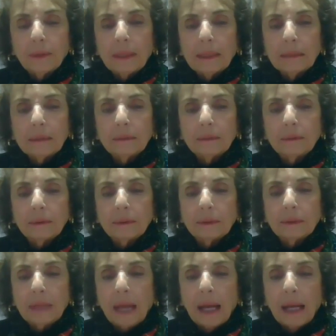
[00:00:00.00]
trying to
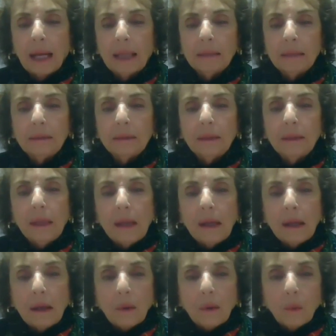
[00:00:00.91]
decide
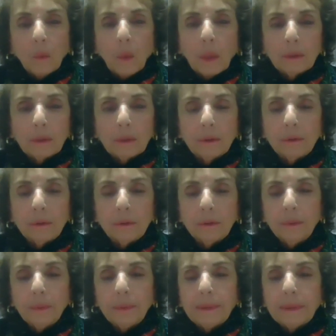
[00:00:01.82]
what to
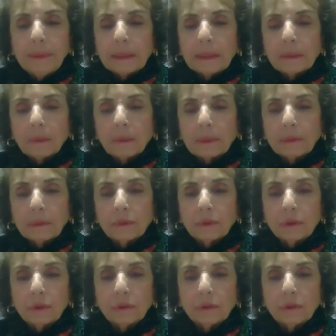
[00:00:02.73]
do with it, whether
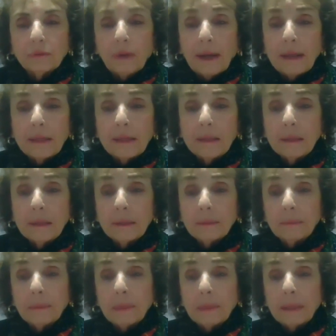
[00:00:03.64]
to divide it,
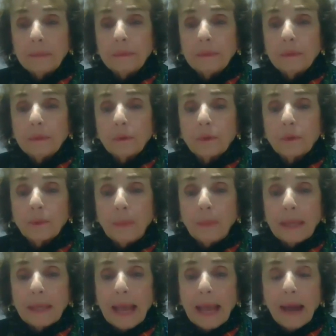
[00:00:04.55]
you know, to
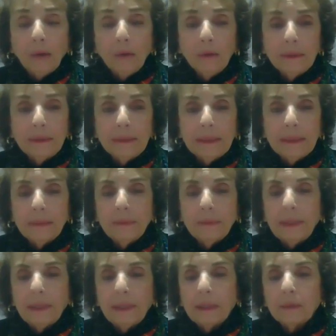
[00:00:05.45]
make
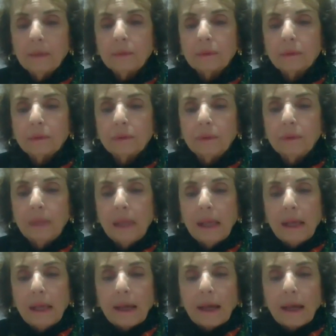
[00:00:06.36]
housing there and to
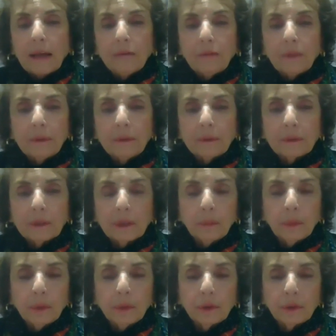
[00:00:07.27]
have other
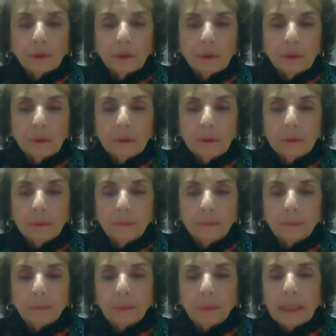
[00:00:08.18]
commercial
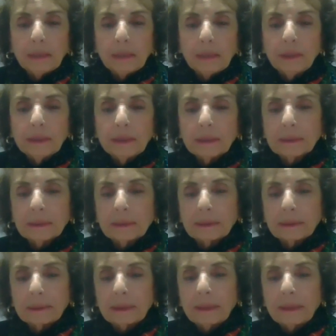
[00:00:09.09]

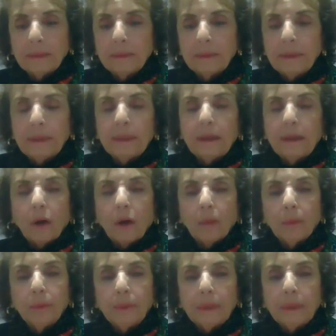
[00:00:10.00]
projects in the
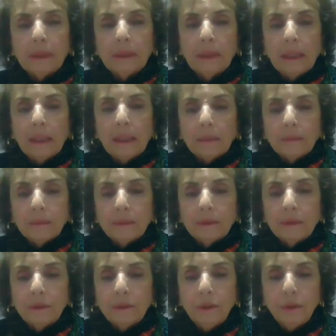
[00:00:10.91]
armory.
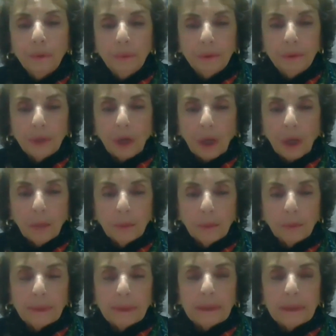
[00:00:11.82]
It's a huge
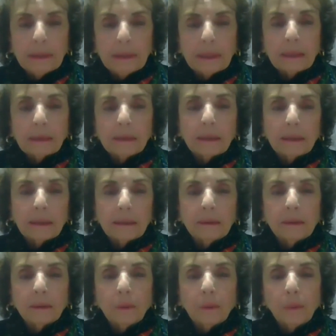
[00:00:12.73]
armory, and
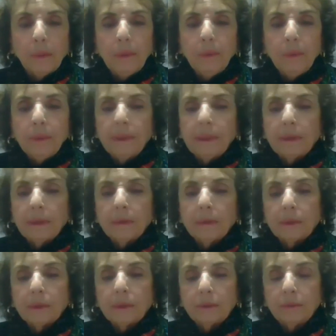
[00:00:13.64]
you know, when we were there,
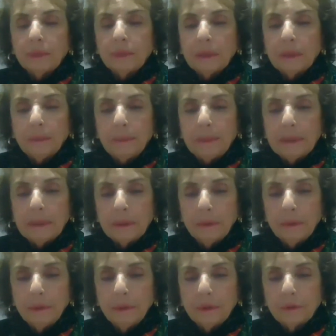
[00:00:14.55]
it wasn't really
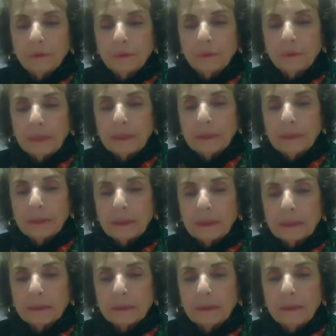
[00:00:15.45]
being used for
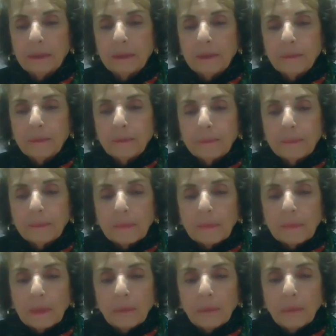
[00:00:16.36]
anything
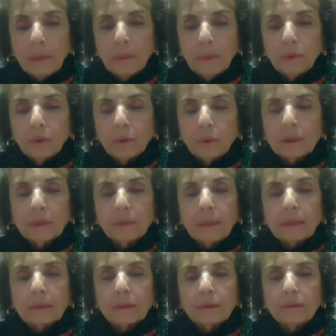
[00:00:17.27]
people talked
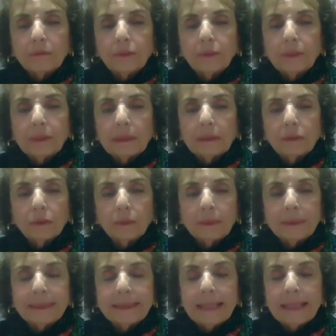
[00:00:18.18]
about converting it
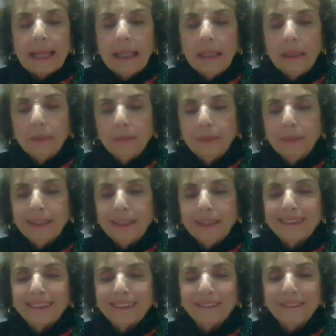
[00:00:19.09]
to a skating
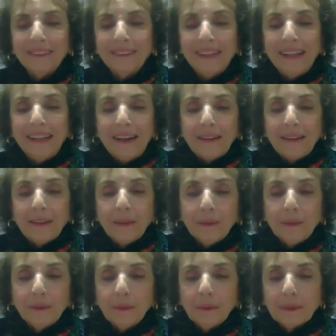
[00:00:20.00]
rink. There,
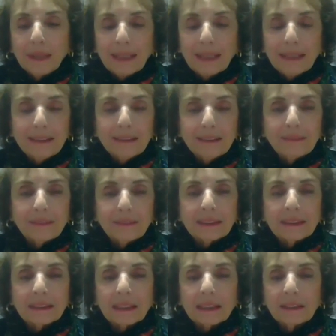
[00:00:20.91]
there was all kinds of
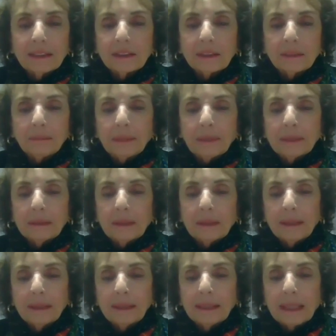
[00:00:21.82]
discussion, but
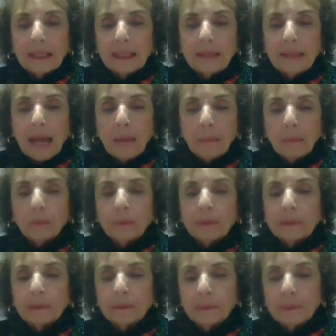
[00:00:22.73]
nothing at that
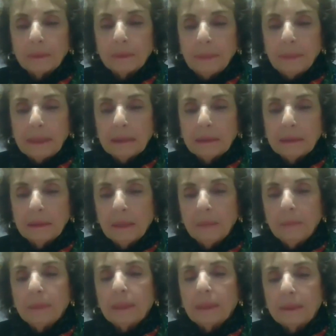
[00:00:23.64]
point was being
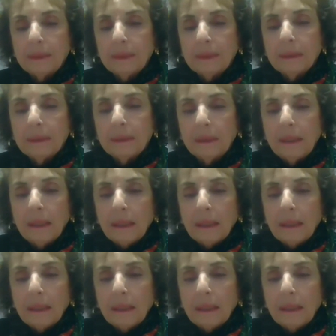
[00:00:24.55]
done. But I think